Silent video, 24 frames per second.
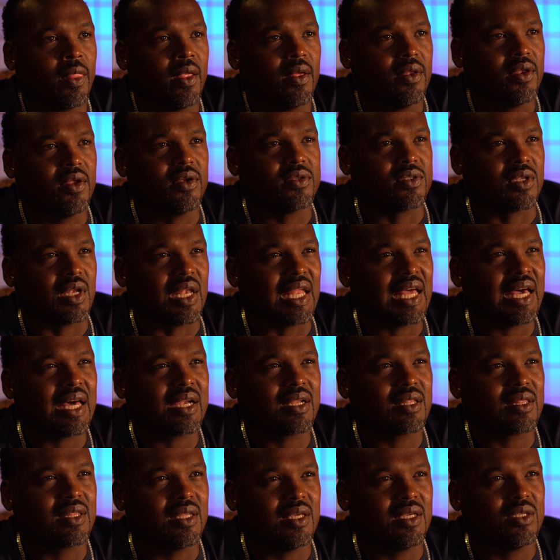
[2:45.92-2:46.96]
There's a lot
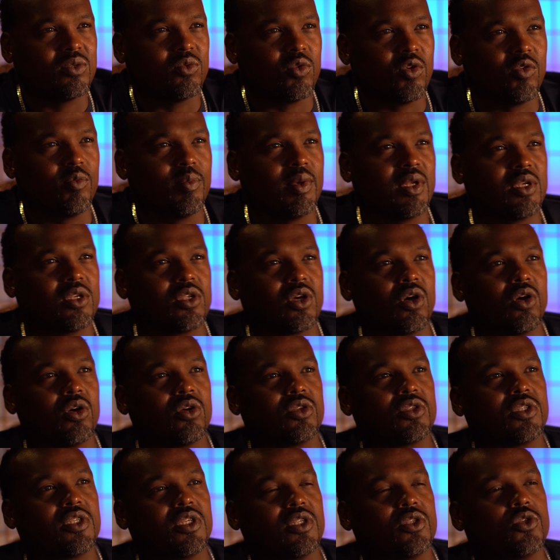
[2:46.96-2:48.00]
of things we've been
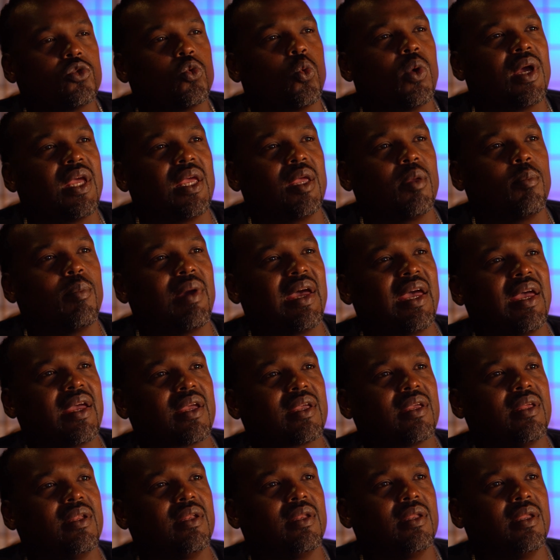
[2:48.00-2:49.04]
taught since way
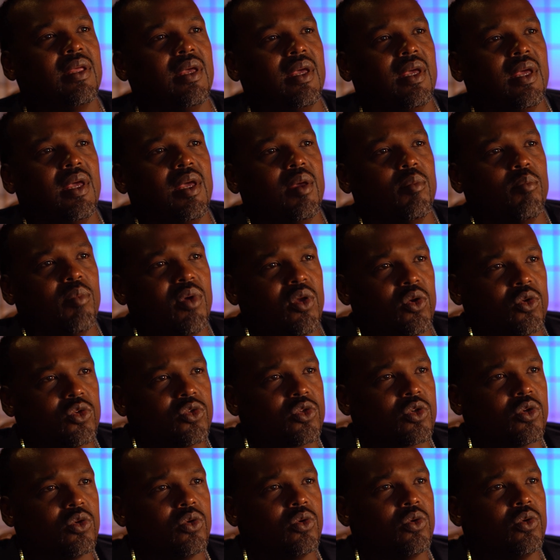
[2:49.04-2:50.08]
back in middle
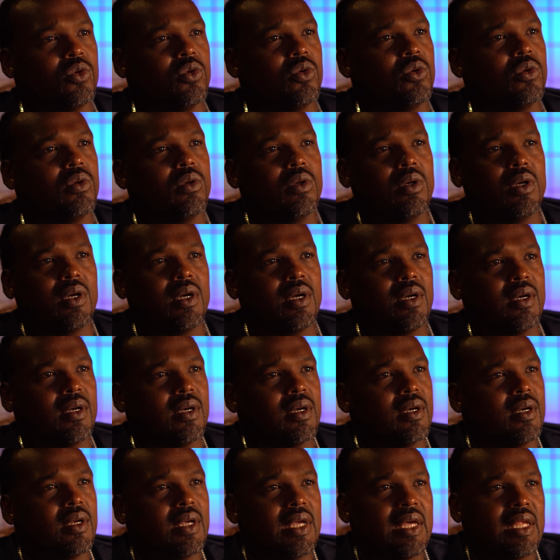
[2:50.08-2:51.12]
school,
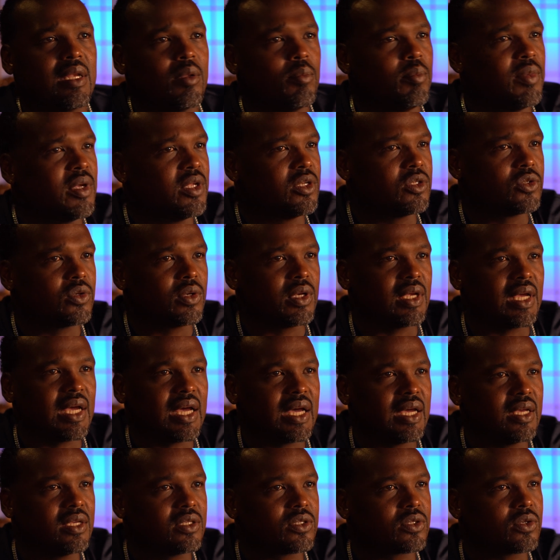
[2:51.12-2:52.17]
elementary,
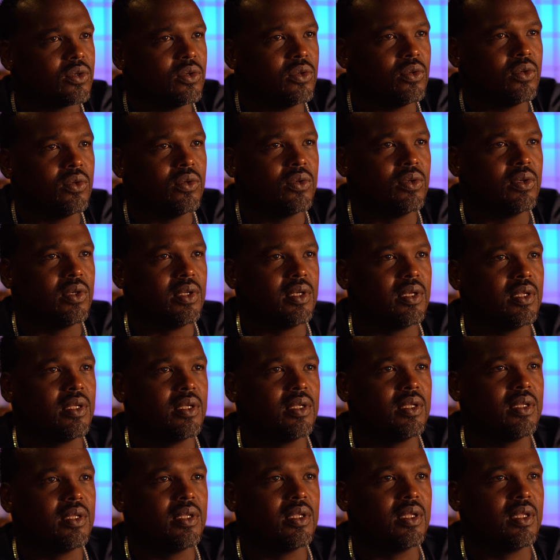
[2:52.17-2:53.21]
high school, and
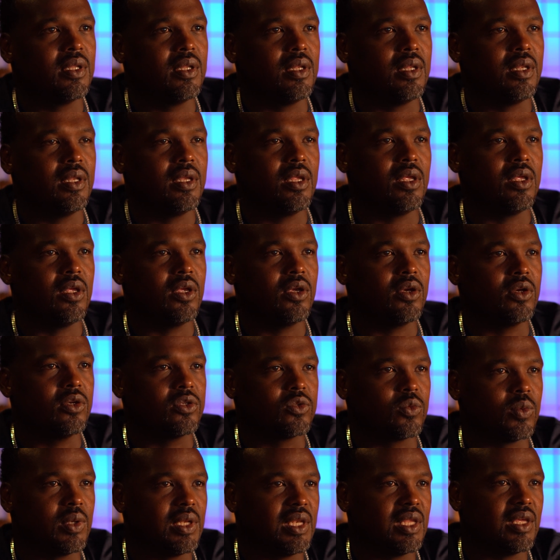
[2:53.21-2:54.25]
the
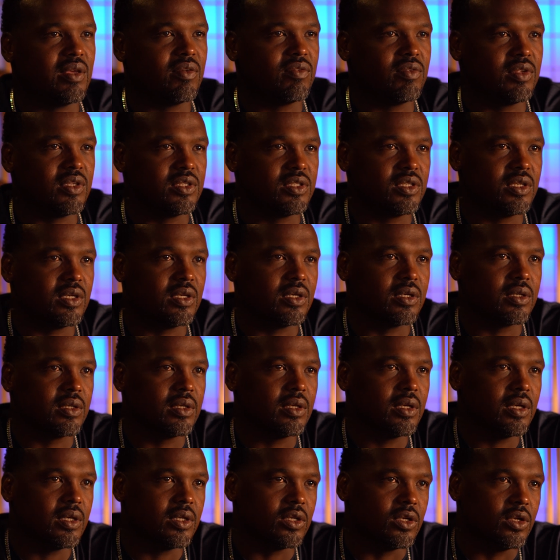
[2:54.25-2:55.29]
years we lived as young
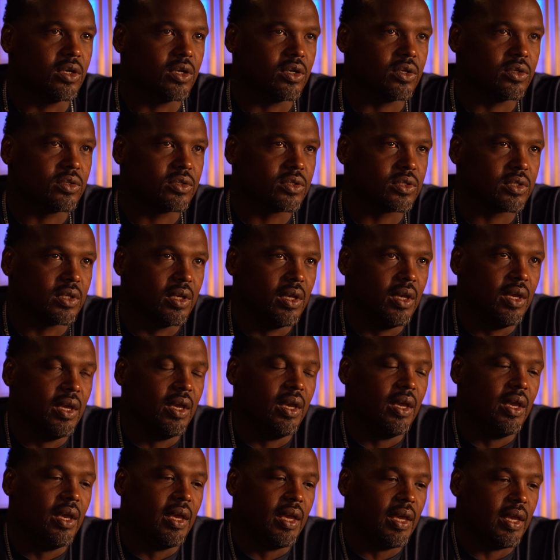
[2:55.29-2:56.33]
adults.
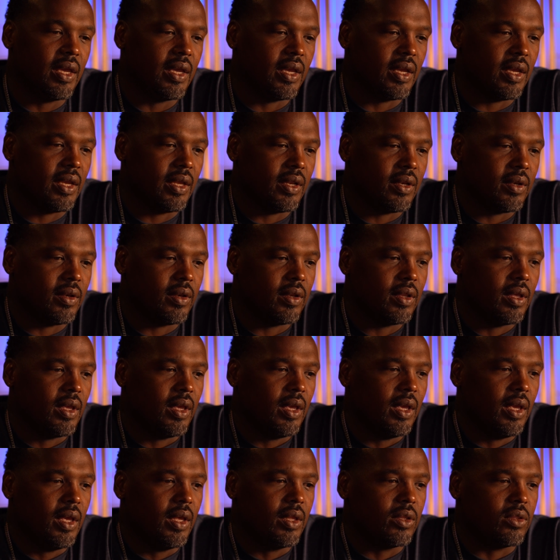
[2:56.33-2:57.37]
And
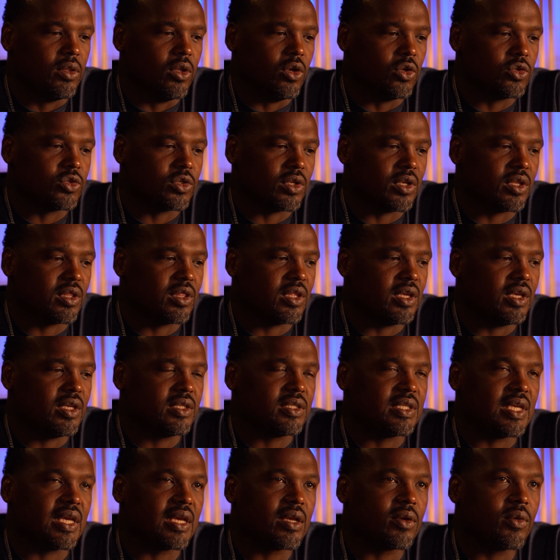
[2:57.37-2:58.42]
those are the
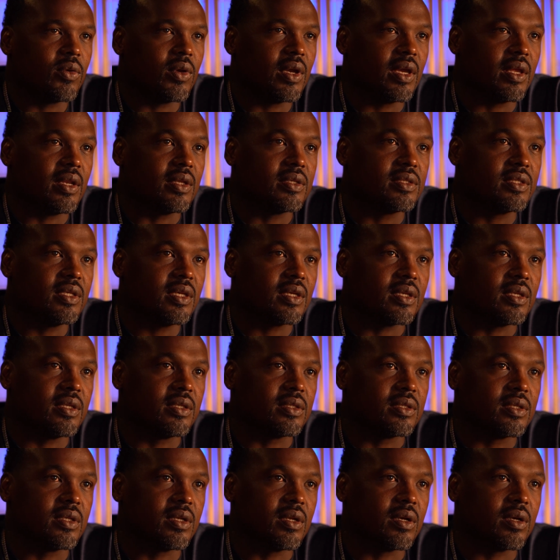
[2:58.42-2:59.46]
things that create a
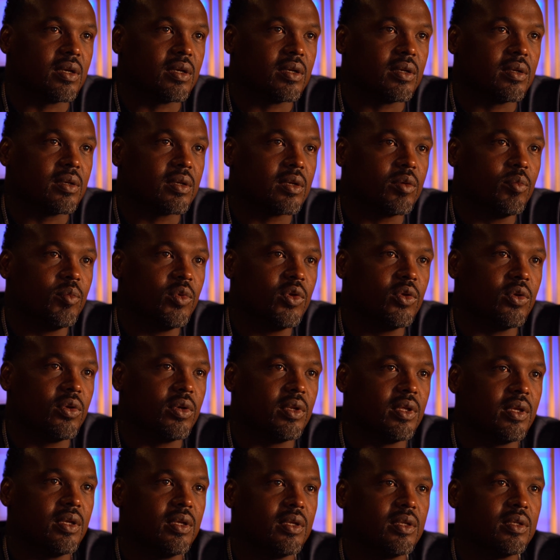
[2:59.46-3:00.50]
sickness in our community.